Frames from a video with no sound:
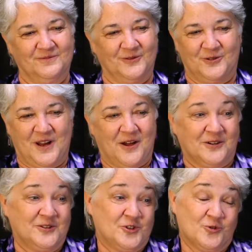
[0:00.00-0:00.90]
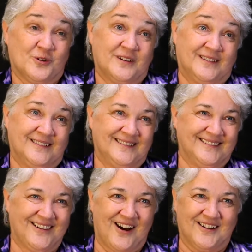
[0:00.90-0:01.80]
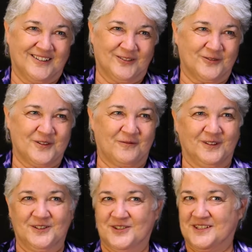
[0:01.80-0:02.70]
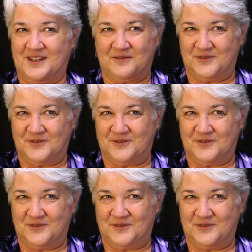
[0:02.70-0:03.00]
learn how to enjoy God and learn that religious life